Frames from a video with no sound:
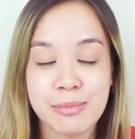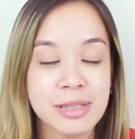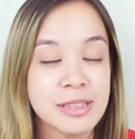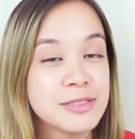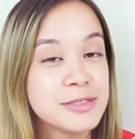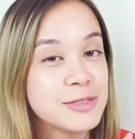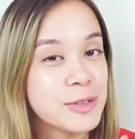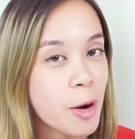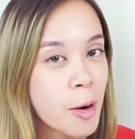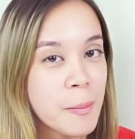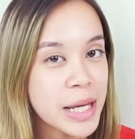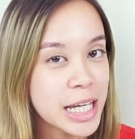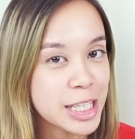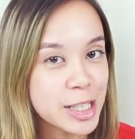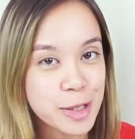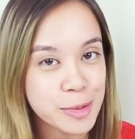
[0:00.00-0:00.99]

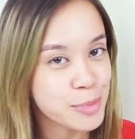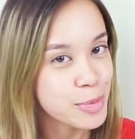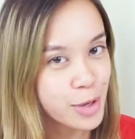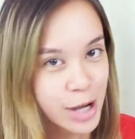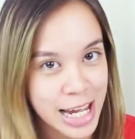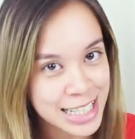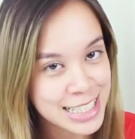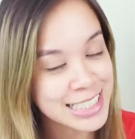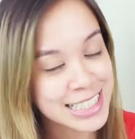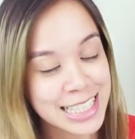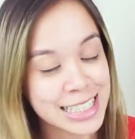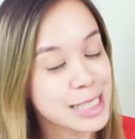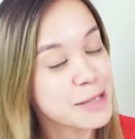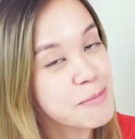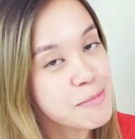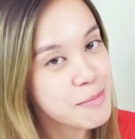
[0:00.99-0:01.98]
performing your prayers at
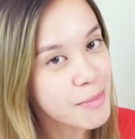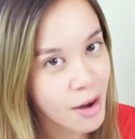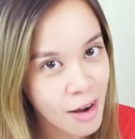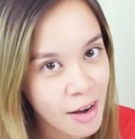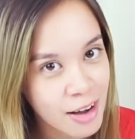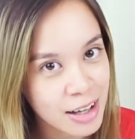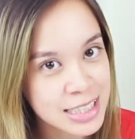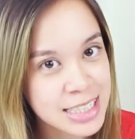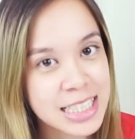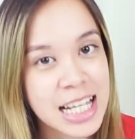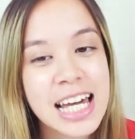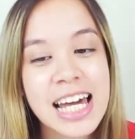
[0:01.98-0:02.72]
the mosque,